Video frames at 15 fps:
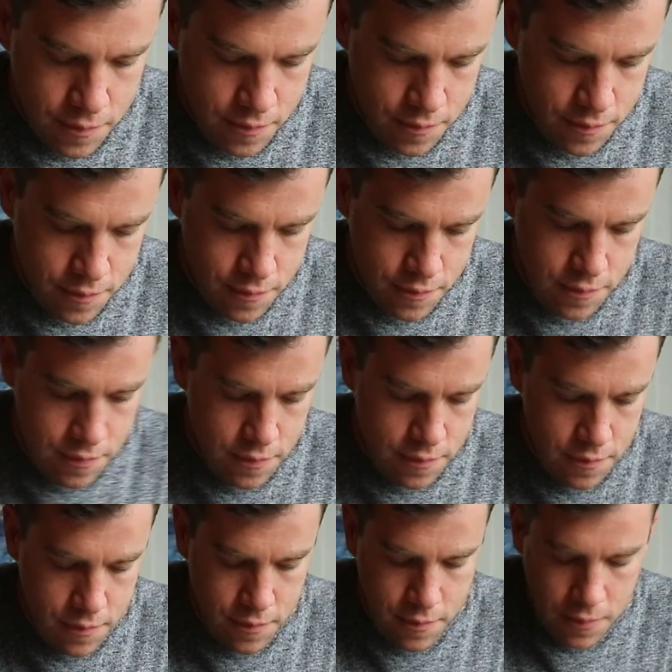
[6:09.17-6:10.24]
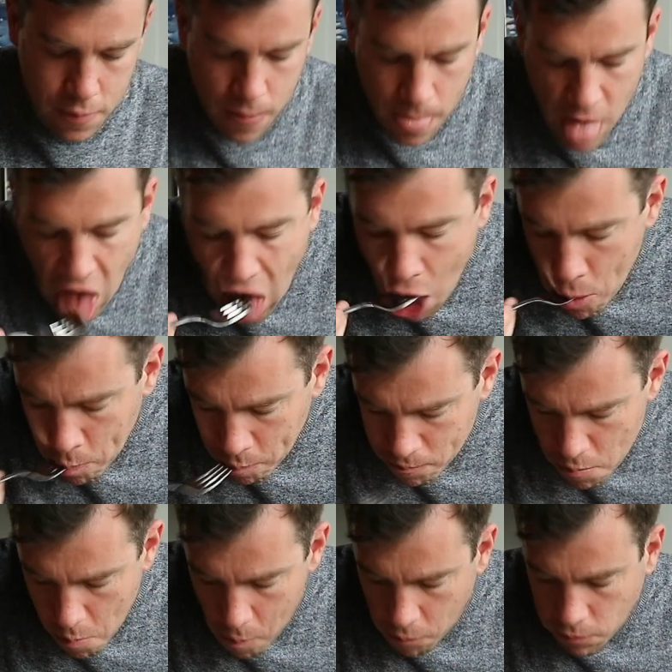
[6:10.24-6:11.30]
He said it was really, really good. I can't
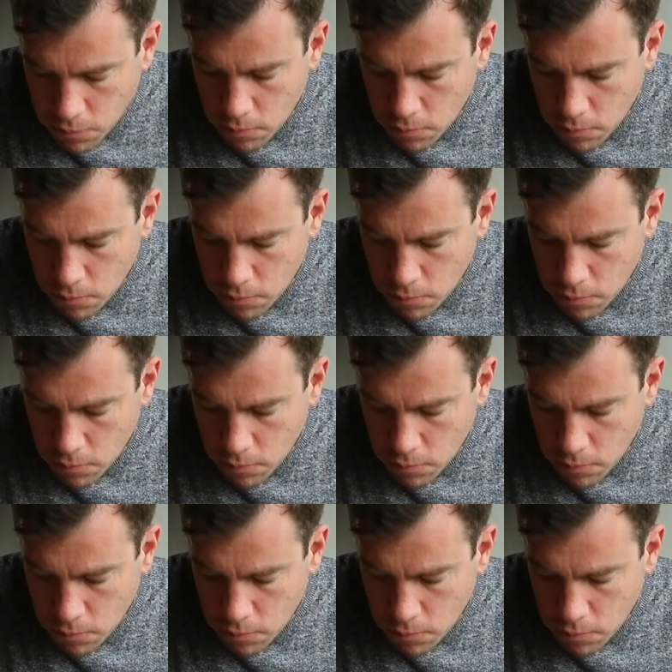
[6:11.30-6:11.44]
remember what